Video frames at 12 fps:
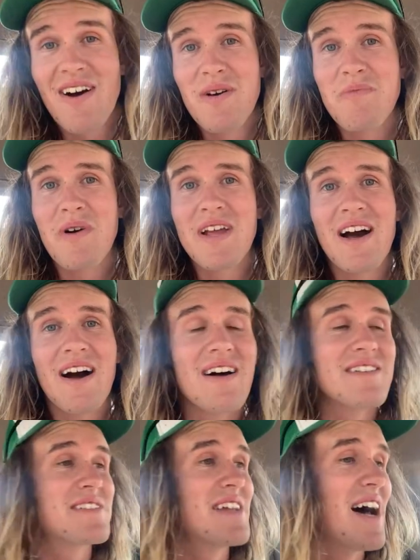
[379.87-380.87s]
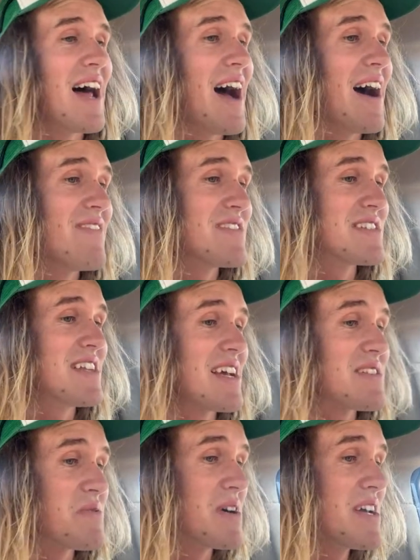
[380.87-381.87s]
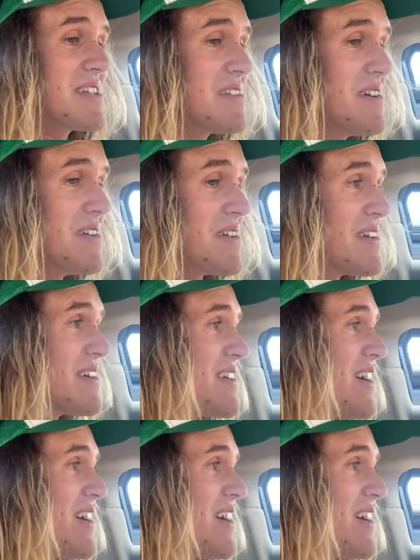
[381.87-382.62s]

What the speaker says: hope we start harvest next week too.